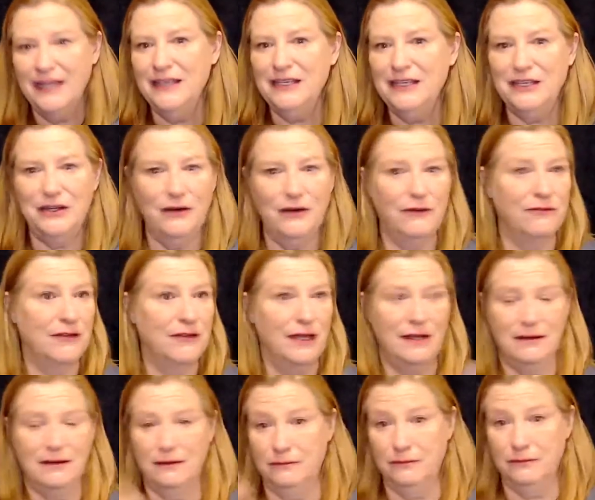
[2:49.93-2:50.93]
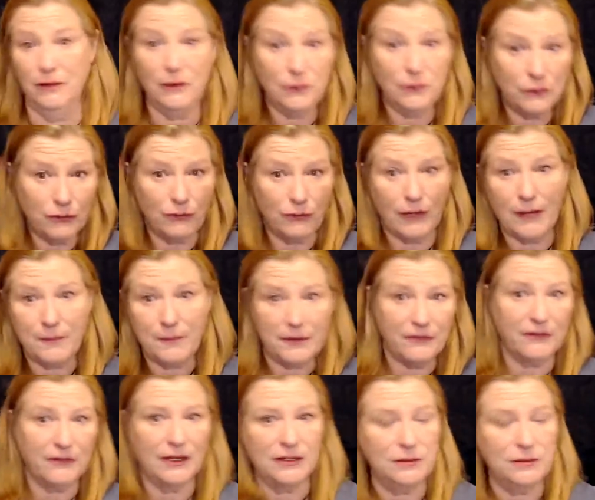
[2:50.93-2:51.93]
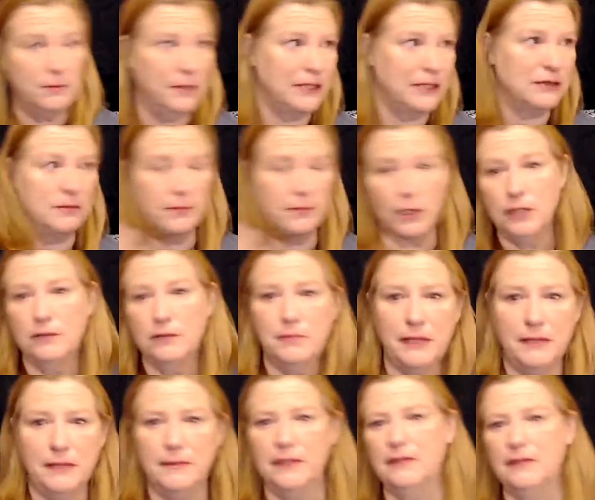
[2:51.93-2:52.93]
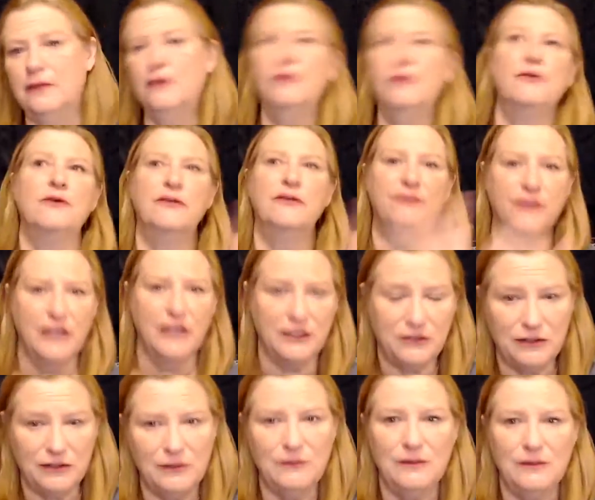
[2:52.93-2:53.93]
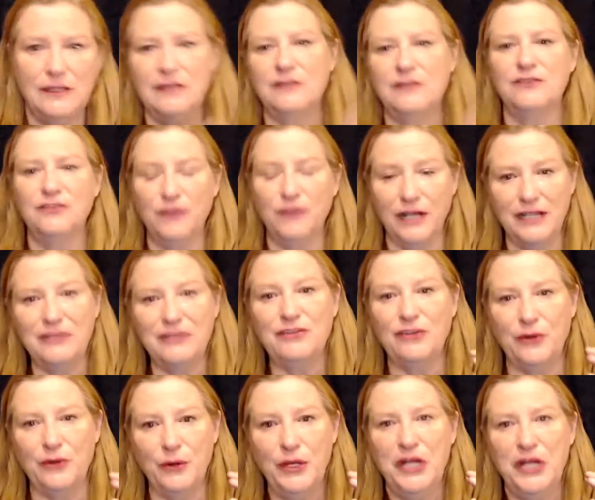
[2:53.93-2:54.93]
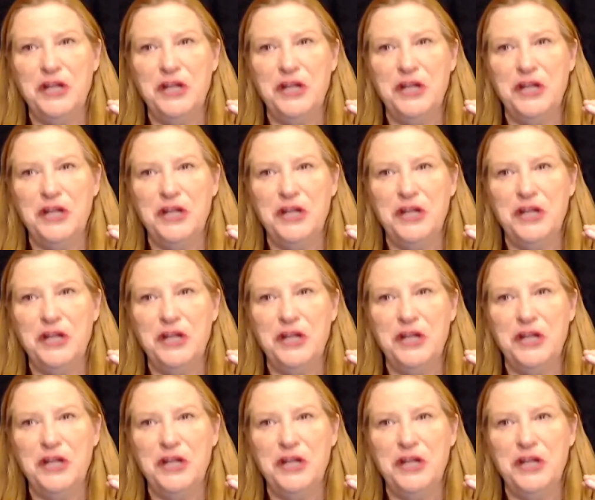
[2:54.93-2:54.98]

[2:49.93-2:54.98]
you know i've got oh crap i forgot to make the barn payment oh i forgot to do this right so